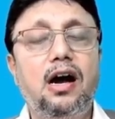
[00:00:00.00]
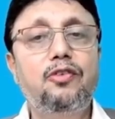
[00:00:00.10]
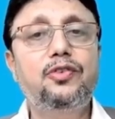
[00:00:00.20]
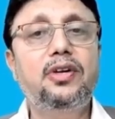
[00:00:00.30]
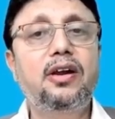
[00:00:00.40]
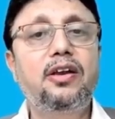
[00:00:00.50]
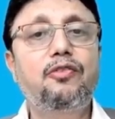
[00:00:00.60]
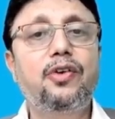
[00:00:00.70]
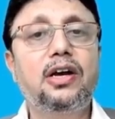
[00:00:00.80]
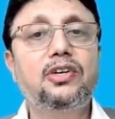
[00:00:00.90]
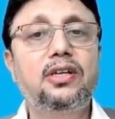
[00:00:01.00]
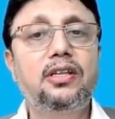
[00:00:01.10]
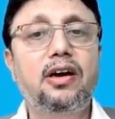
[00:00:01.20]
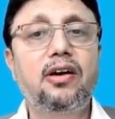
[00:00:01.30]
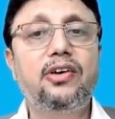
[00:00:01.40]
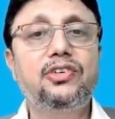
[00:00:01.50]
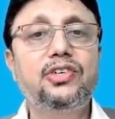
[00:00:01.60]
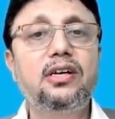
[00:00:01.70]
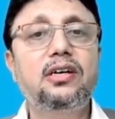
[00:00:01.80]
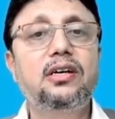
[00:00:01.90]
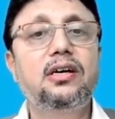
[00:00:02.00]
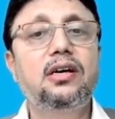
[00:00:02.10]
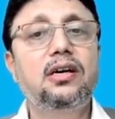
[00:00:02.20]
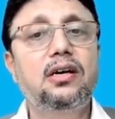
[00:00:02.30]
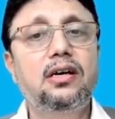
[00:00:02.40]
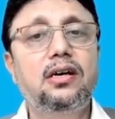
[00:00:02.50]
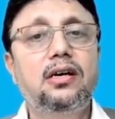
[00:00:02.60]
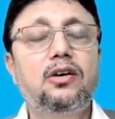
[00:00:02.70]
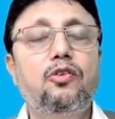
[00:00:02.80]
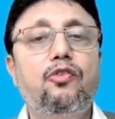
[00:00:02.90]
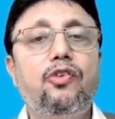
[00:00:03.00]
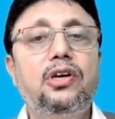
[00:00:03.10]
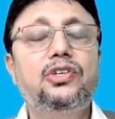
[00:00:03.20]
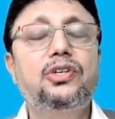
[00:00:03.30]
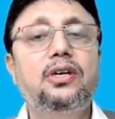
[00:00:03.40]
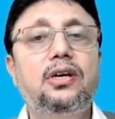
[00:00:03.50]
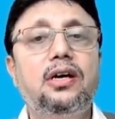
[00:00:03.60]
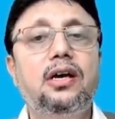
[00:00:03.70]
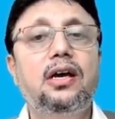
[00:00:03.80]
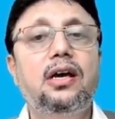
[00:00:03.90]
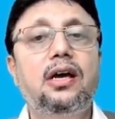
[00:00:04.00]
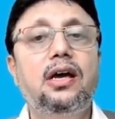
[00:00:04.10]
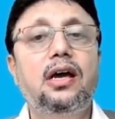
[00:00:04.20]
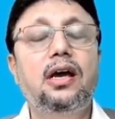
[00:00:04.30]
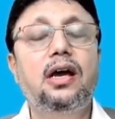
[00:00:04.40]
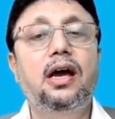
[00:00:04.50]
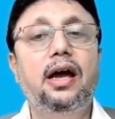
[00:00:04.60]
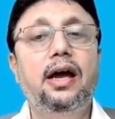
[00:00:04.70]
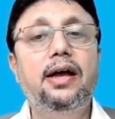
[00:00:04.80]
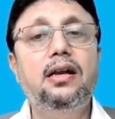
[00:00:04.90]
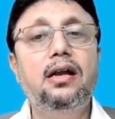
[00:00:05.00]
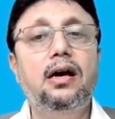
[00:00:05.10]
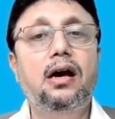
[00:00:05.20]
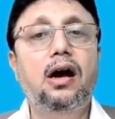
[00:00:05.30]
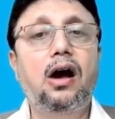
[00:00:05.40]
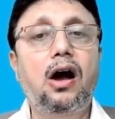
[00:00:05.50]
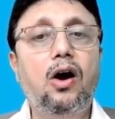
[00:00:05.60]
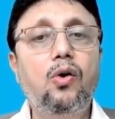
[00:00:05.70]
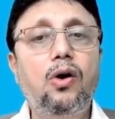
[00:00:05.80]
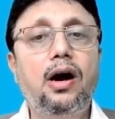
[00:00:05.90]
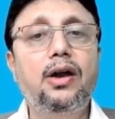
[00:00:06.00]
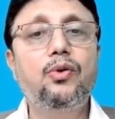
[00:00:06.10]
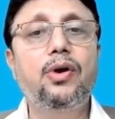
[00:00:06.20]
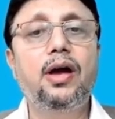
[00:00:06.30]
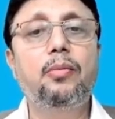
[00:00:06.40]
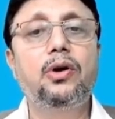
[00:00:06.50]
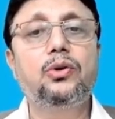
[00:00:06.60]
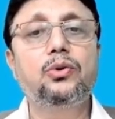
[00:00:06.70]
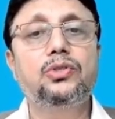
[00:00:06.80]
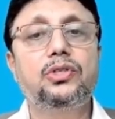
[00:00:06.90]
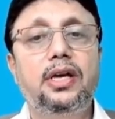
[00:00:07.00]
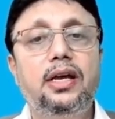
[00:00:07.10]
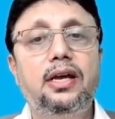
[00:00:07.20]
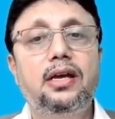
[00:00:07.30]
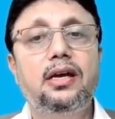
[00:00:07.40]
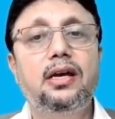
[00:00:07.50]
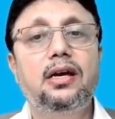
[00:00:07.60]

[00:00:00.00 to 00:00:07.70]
after refraction, they are reaching fish. And how are you able to see?